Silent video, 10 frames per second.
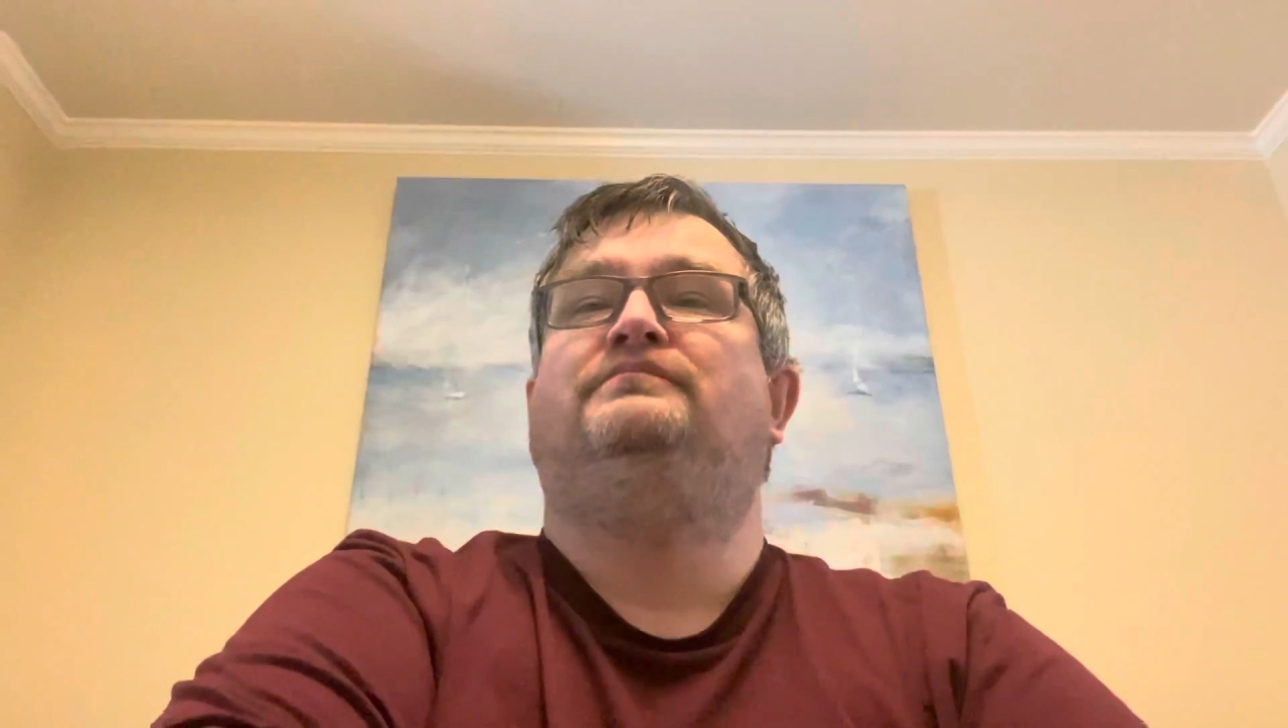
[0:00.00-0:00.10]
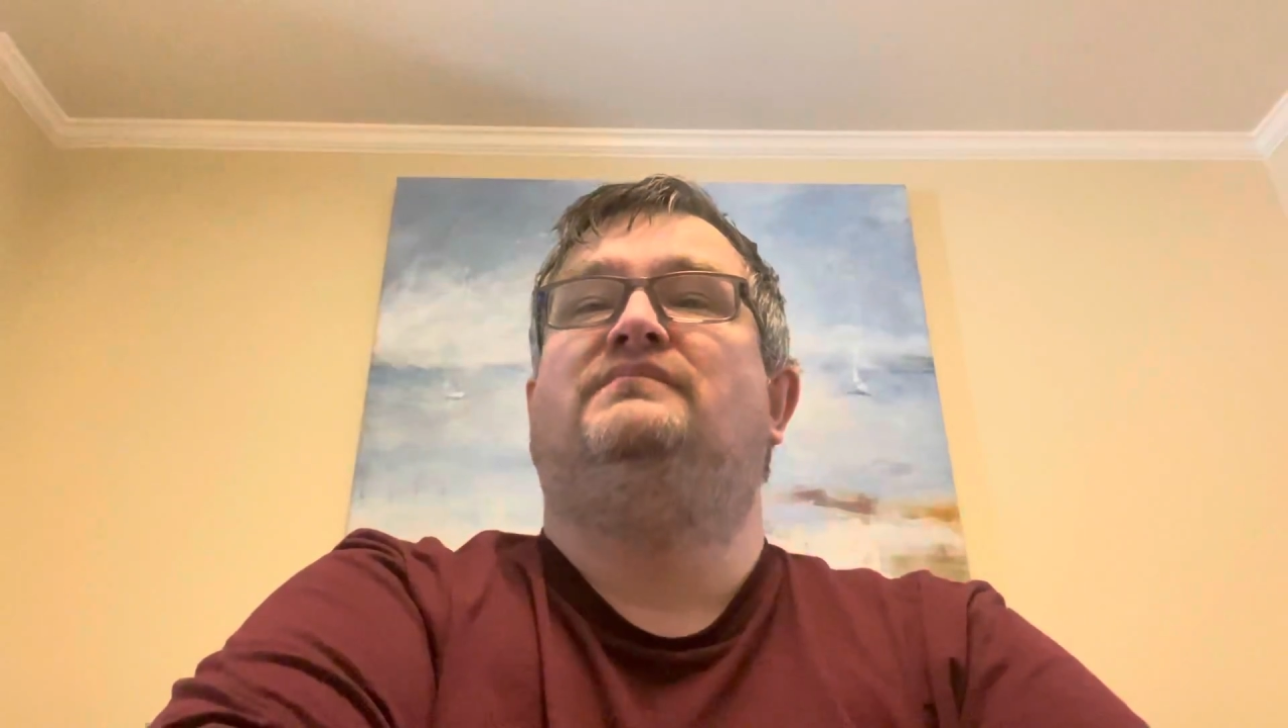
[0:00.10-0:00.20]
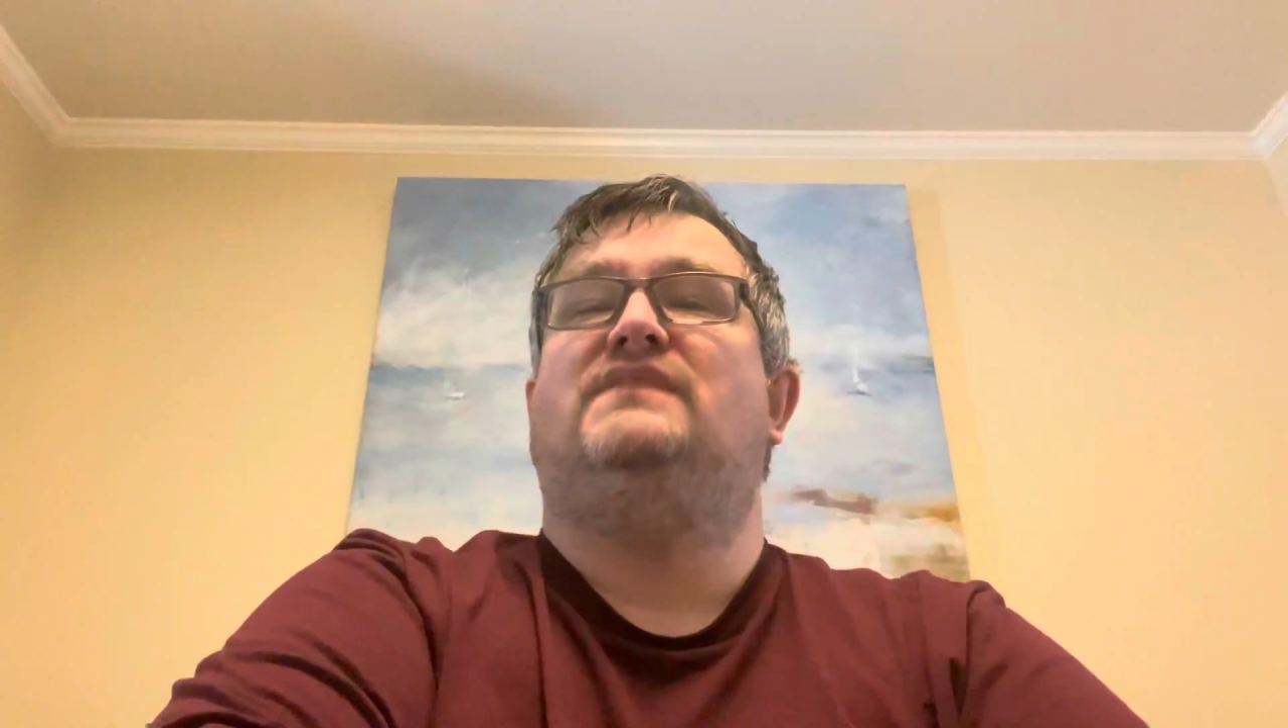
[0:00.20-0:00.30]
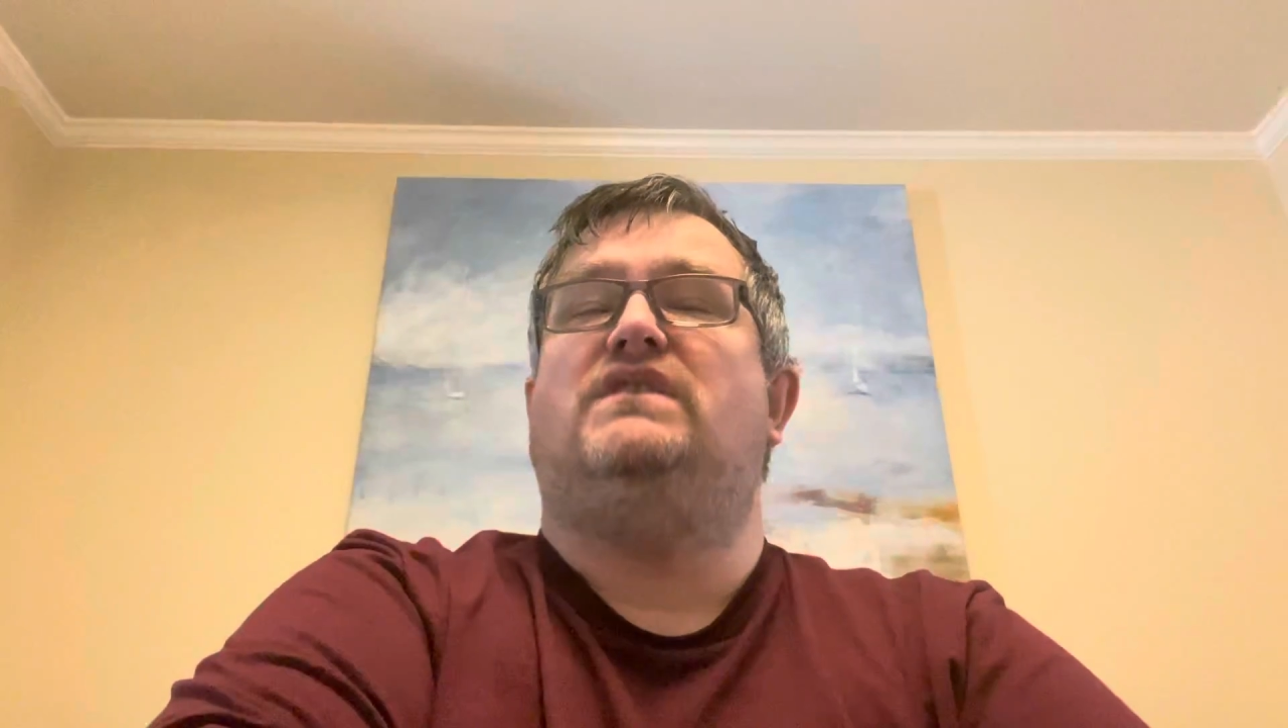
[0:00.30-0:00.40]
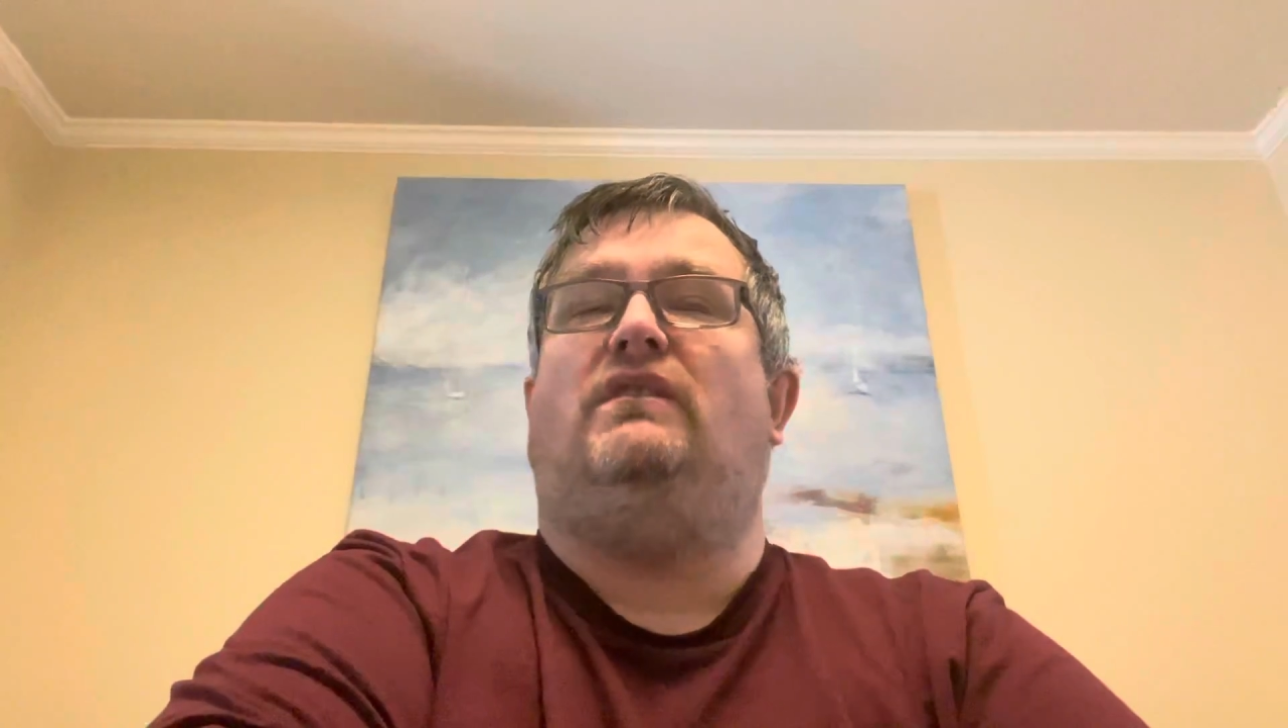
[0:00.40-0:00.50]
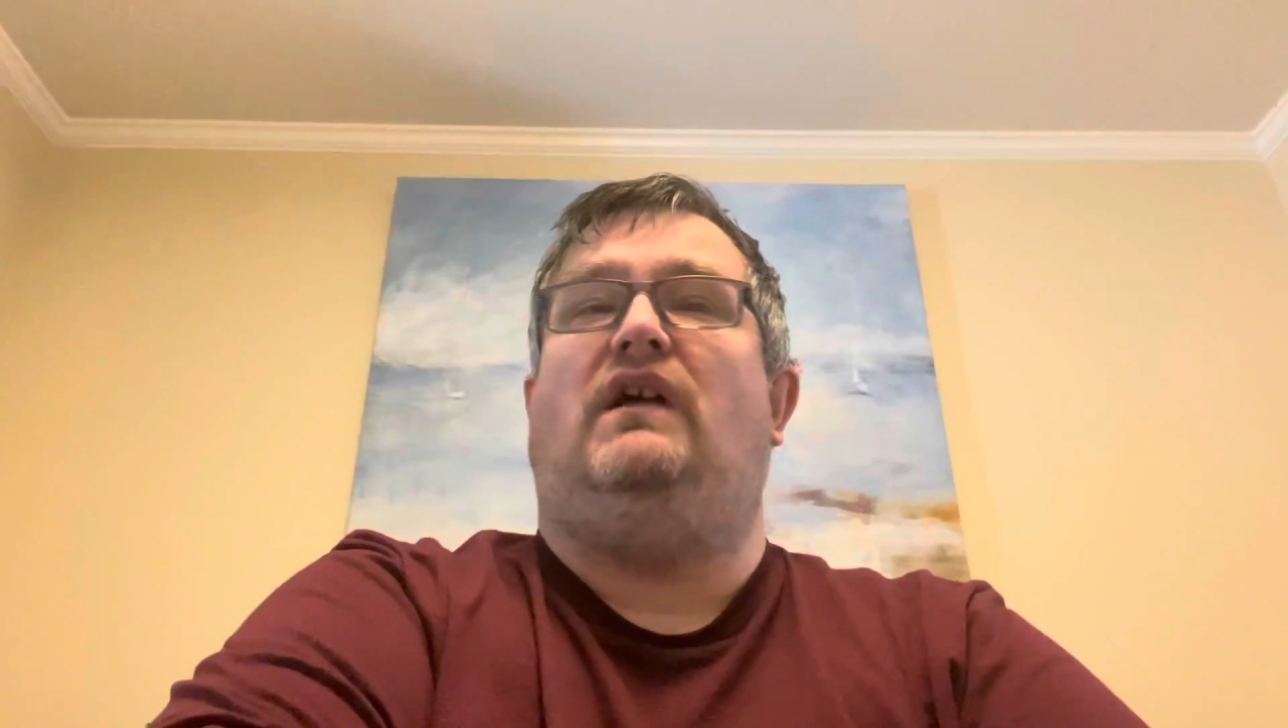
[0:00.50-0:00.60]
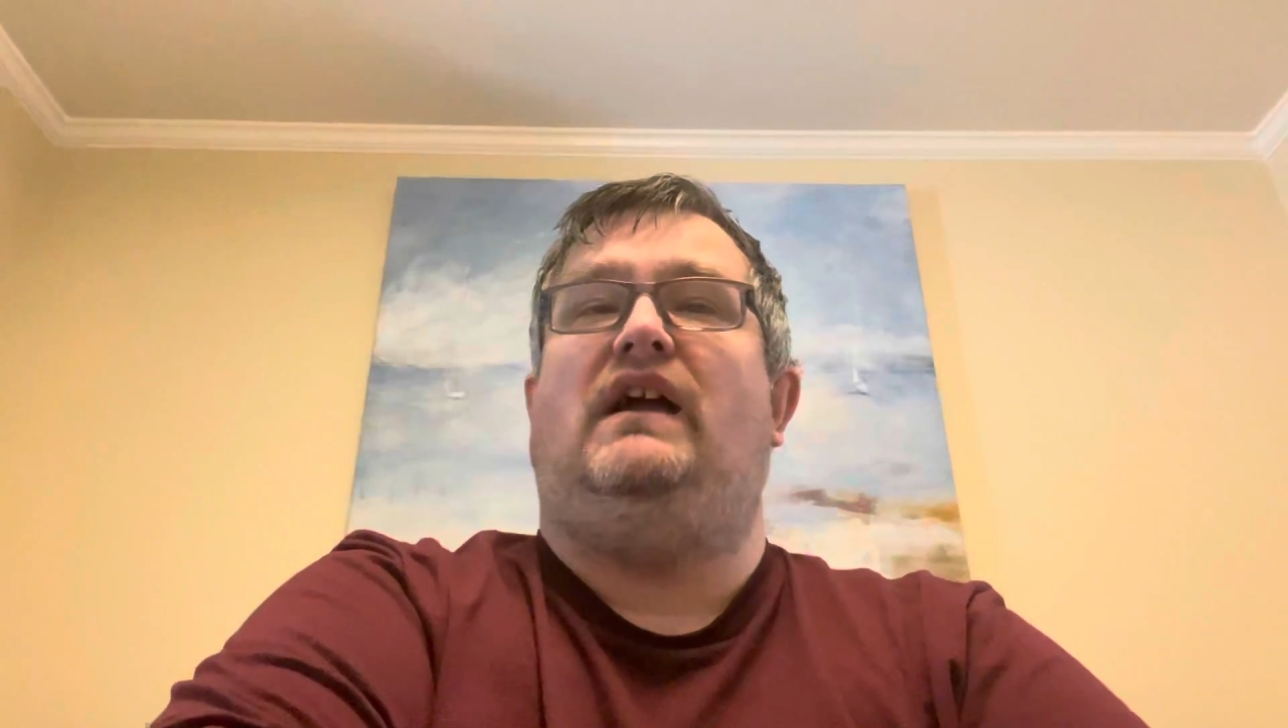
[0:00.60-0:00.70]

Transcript: So I'll